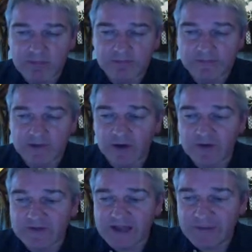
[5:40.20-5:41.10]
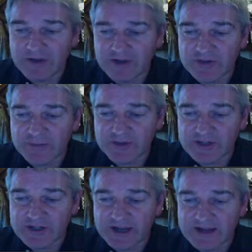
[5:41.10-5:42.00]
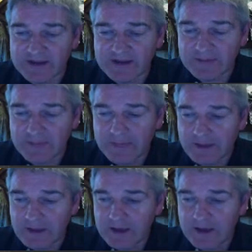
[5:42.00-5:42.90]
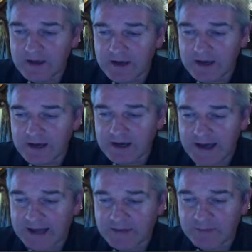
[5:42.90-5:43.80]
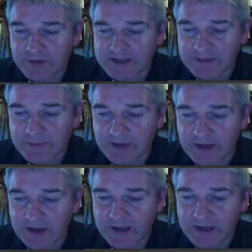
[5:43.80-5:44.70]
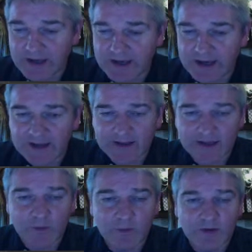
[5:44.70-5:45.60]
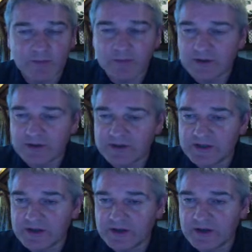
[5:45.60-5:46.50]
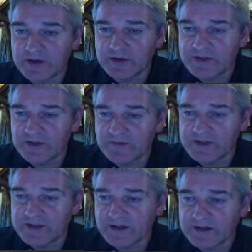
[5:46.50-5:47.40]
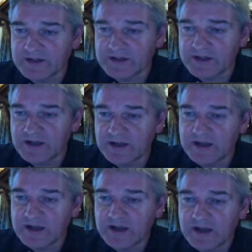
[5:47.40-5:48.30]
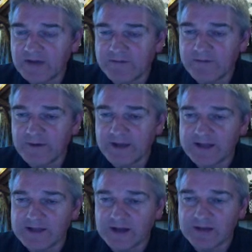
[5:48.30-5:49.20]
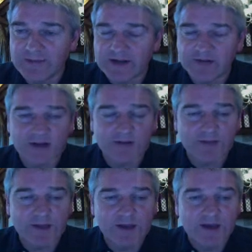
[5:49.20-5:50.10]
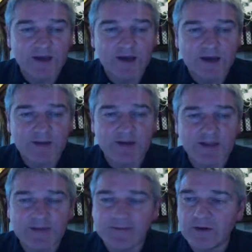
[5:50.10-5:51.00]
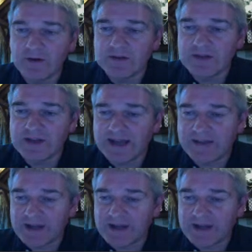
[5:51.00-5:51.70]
log of damage per second and press apply, and it will plot those results inside Patran. By default, the element